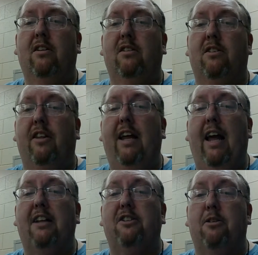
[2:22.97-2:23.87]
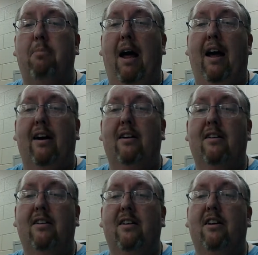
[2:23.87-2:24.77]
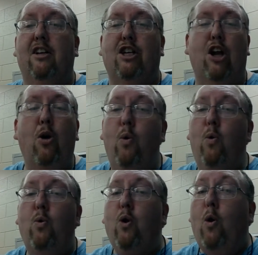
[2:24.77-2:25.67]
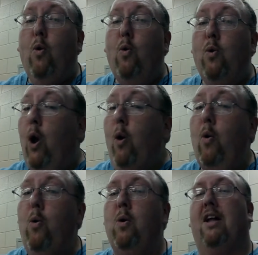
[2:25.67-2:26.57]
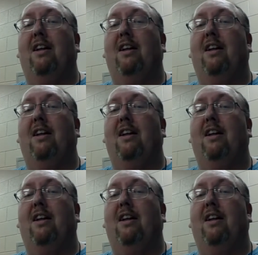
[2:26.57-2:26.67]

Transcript: so they answered back, "No, no, no,